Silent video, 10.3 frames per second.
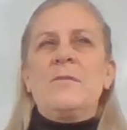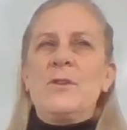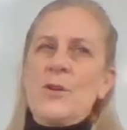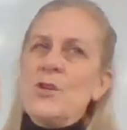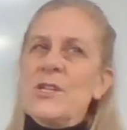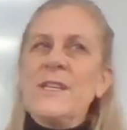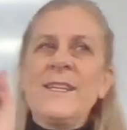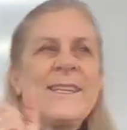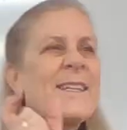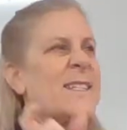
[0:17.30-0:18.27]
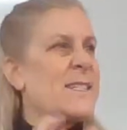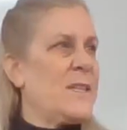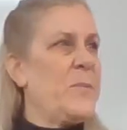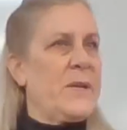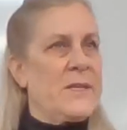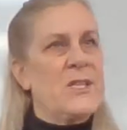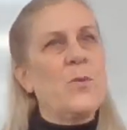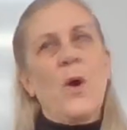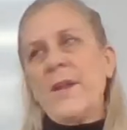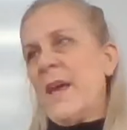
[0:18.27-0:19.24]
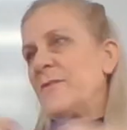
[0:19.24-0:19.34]
usually little snippets. You
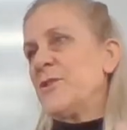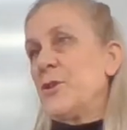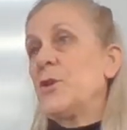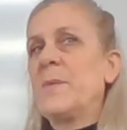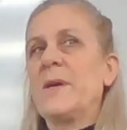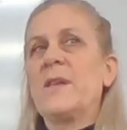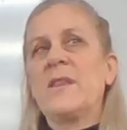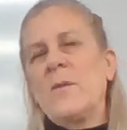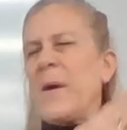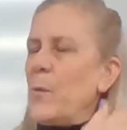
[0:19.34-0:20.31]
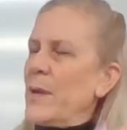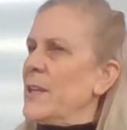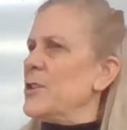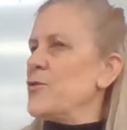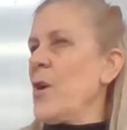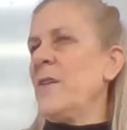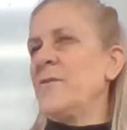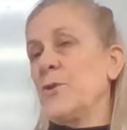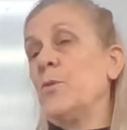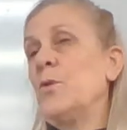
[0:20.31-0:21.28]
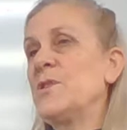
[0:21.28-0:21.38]
won't have to do the big thing, but we're going to drive
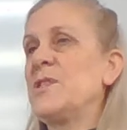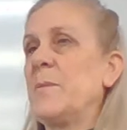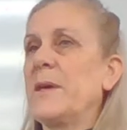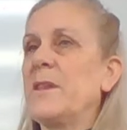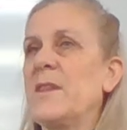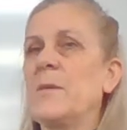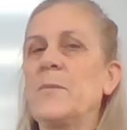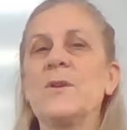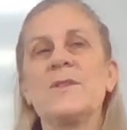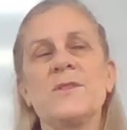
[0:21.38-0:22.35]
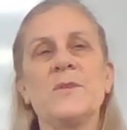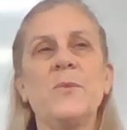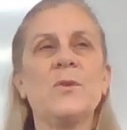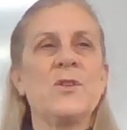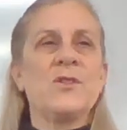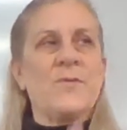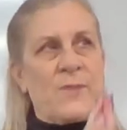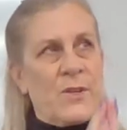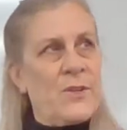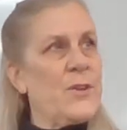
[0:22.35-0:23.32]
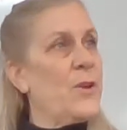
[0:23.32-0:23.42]
towards the big thing because it's important for
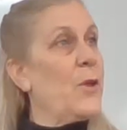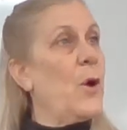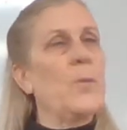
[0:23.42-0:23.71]
you to know the whole